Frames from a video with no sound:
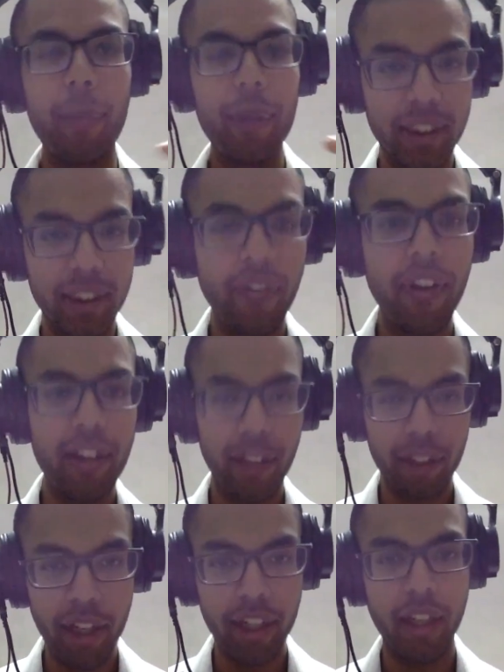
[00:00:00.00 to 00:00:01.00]
I mean, it's a very
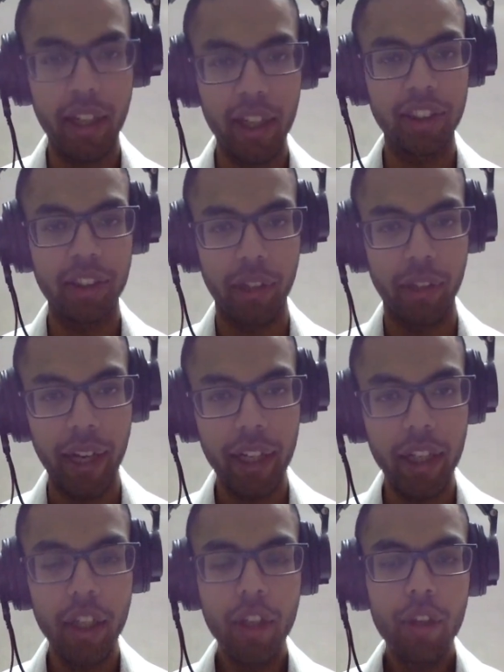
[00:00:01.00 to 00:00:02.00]
regulated industry,
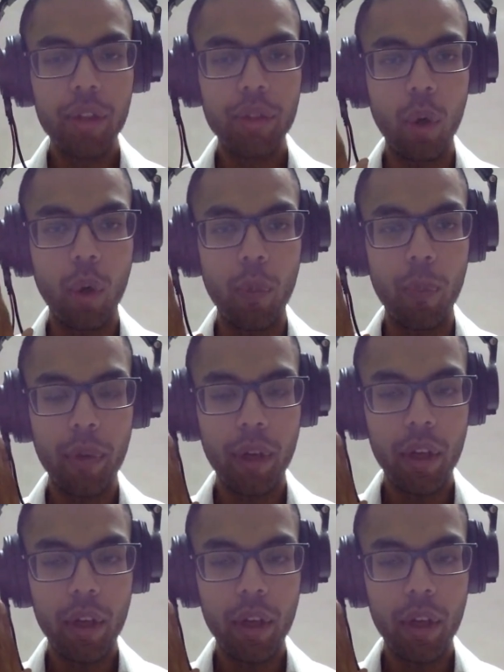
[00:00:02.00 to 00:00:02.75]
right? So